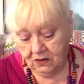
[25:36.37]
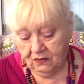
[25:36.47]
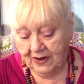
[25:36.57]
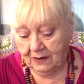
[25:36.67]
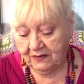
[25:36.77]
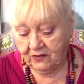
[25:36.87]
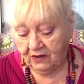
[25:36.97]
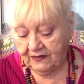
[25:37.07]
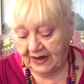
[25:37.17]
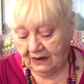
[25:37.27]
Right, we've got
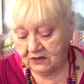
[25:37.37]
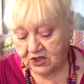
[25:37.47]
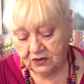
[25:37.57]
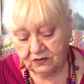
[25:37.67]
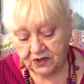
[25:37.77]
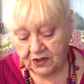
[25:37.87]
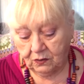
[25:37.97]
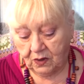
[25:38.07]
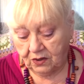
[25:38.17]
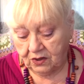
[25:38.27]
the how-tos and the
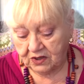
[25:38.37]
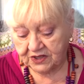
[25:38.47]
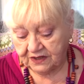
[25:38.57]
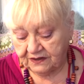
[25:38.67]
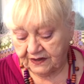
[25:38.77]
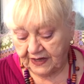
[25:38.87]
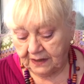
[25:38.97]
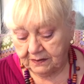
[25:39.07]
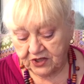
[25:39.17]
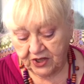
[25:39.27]
whatnots and the
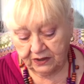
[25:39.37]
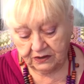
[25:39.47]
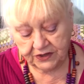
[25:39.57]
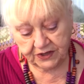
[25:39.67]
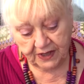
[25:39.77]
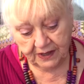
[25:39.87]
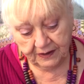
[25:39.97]
thingamajigles, yeah.